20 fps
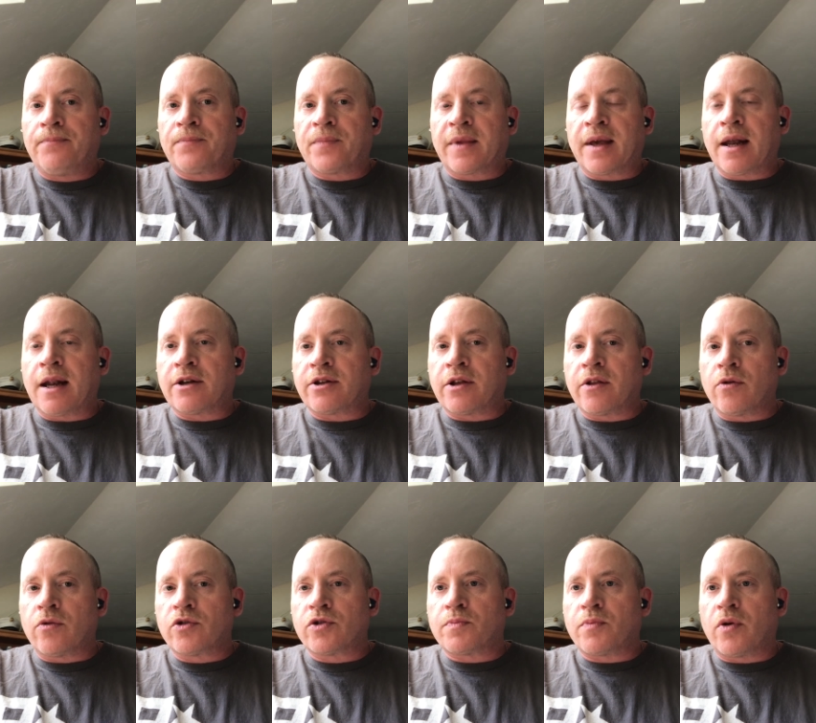get it to
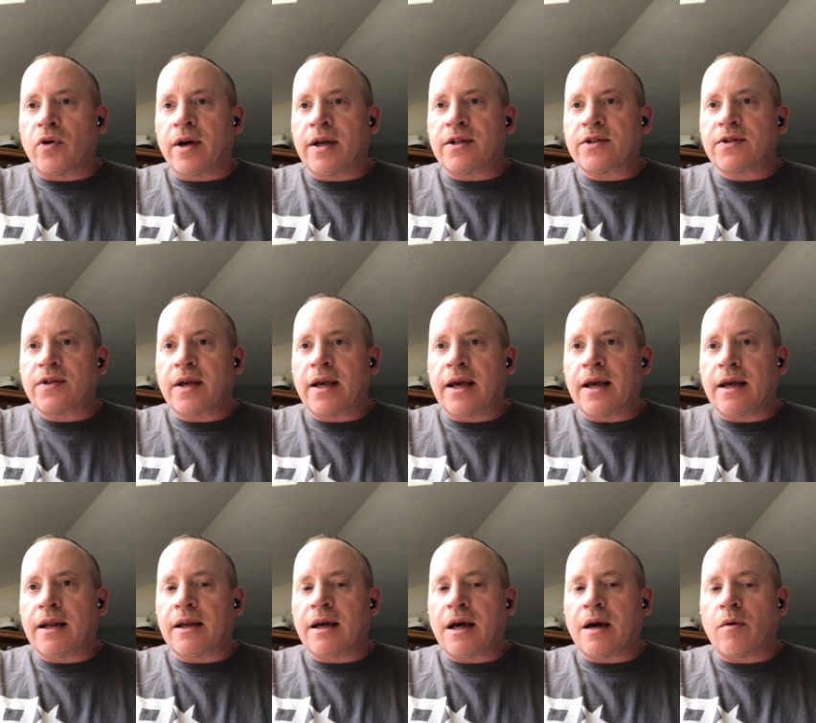those points.
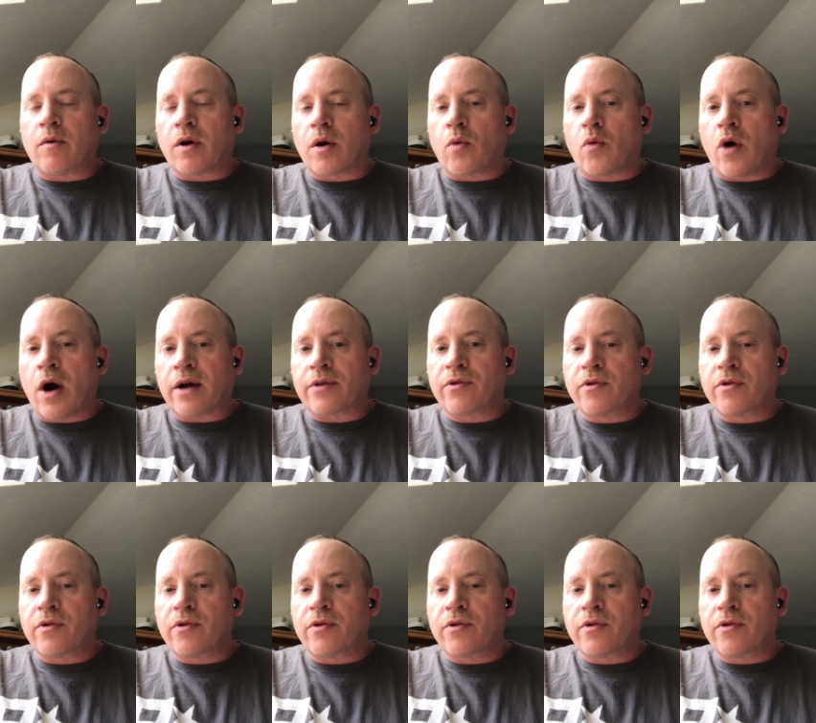And we're going to walk